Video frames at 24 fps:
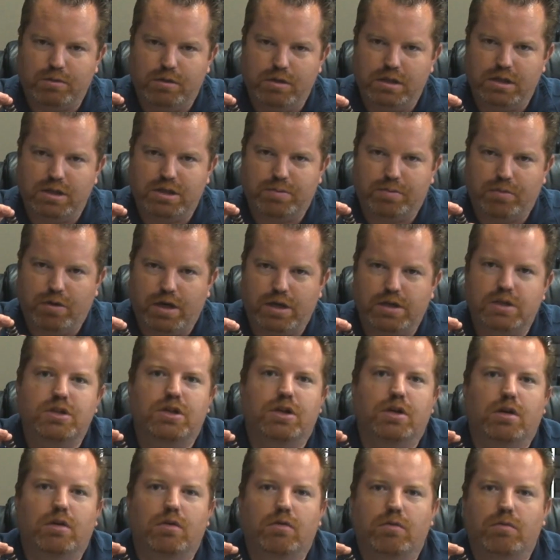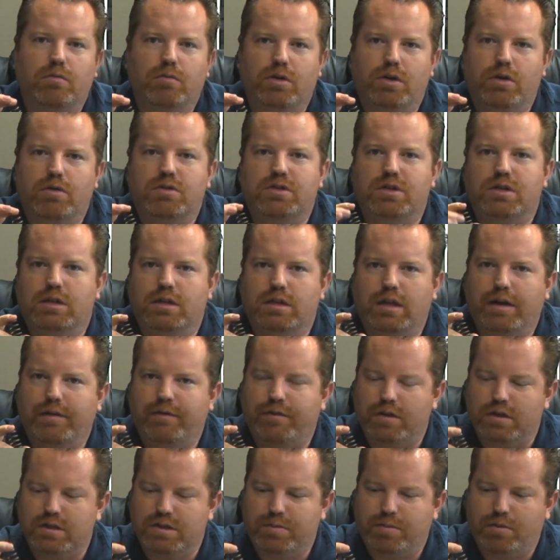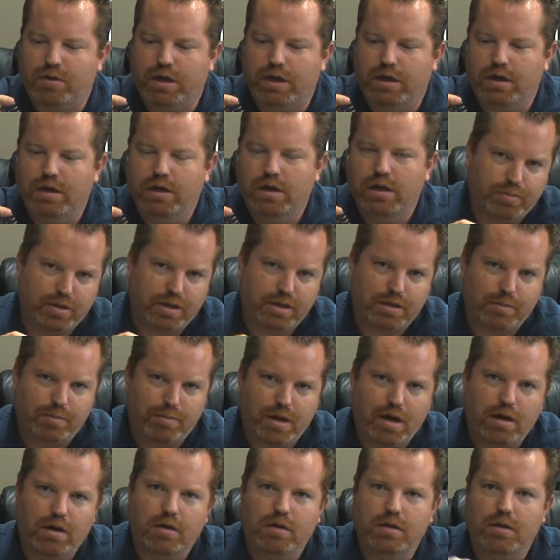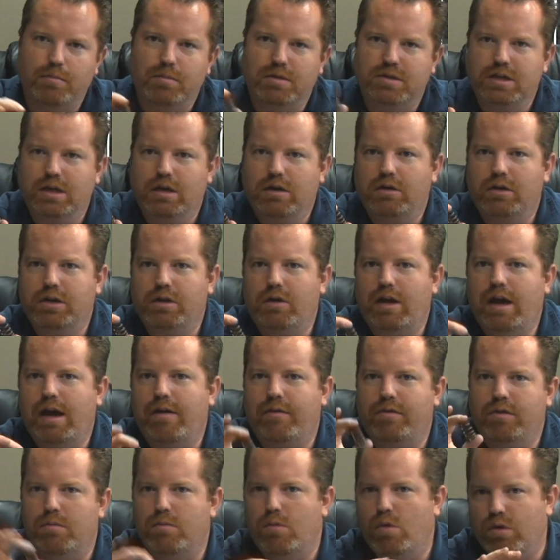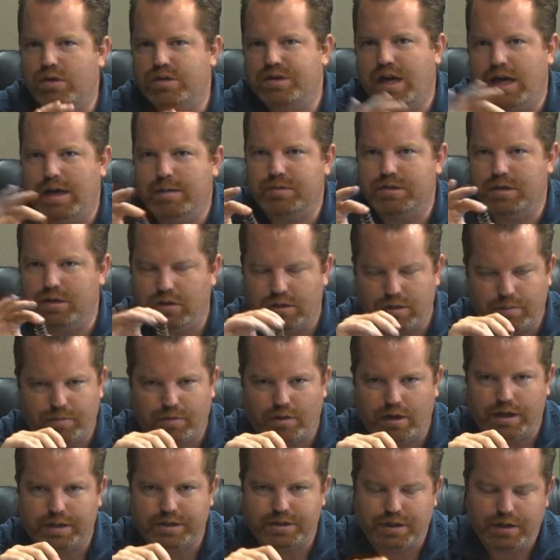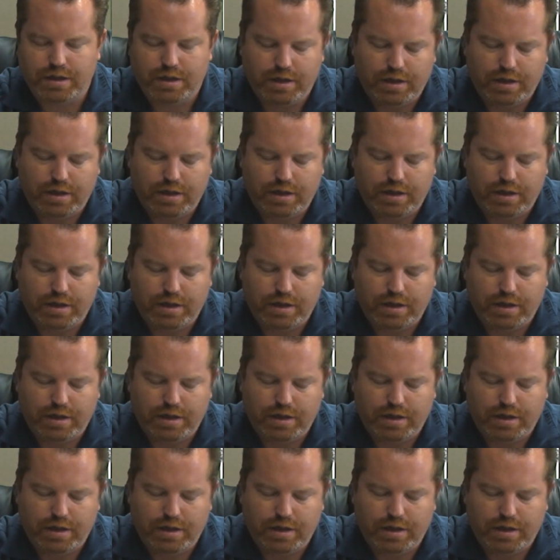one of these springs, you're reducing the life of the spring. But the better the material you have, the more times it'll compress.